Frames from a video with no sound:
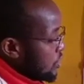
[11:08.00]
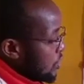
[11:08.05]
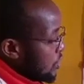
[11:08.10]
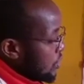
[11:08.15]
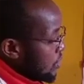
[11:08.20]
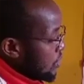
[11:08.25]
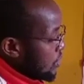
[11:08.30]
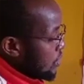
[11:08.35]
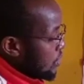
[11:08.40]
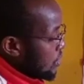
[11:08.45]

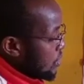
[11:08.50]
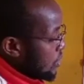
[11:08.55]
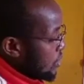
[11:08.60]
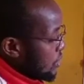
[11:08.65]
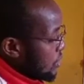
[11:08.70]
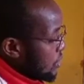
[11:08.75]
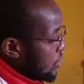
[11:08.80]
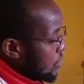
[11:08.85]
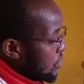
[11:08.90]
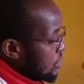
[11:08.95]

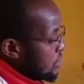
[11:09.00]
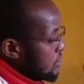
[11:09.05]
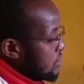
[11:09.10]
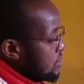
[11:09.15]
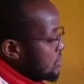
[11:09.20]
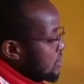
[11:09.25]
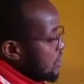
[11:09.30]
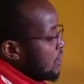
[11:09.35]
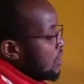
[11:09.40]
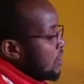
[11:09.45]
do,
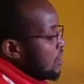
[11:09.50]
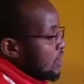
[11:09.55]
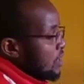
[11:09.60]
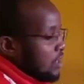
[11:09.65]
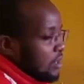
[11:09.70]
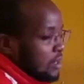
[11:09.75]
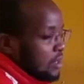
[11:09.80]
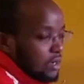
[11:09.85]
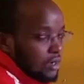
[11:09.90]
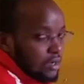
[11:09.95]

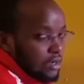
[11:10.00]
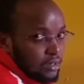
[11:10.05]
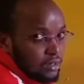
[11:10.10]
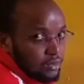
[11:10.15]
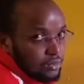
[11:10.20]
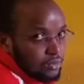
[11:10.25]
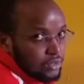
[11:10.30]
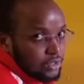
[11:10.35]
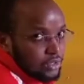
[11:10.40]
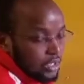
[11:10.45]
so,
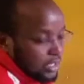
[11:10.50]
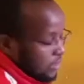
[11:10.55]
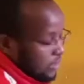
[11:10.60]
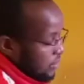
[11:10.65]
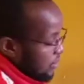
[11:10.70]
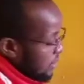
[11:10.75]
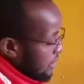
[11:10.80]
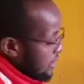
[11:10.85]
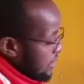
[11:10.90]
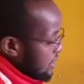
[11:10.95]
we usually
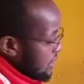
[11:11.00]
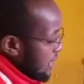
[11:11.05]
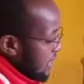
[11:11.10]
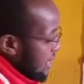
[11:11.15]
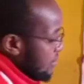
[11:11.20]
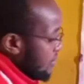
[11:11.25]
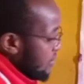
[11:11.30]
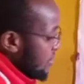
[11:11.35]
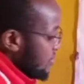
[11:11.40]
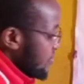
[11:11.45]
call it
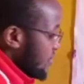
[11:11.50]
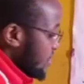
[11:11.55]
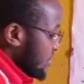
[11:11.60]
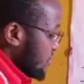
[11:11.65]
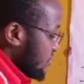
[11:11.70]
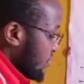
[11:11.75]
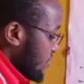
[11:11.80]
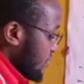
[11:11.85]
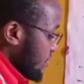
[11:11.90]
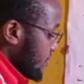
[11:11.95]
a perfect
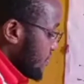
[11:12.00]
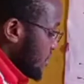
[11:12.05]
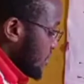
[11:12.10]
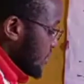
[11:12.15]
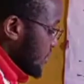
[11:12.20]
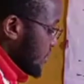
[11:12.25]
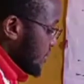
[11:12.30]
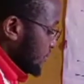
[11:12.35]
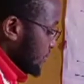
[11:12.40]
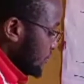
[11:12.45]
fifth.
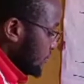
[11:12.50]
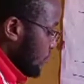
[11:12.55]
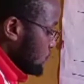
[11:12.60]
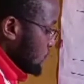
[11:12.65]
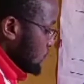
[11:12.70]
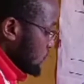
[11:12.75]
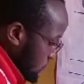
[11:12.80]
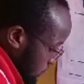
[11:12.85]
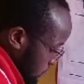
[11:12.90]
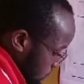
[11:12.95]

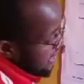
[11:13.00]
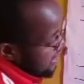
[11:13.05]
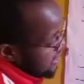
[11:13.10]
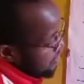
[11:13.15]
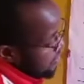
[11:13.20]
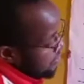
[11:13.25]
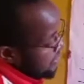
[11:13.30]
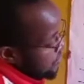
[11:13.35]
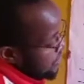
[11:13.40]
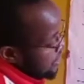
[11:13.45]
The interval
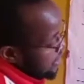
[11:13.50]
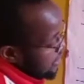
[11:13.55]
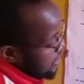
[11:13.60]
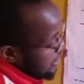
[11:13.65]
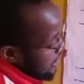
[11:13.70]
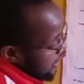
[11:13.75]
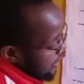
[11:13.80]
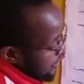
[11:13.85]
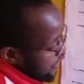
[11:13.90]
between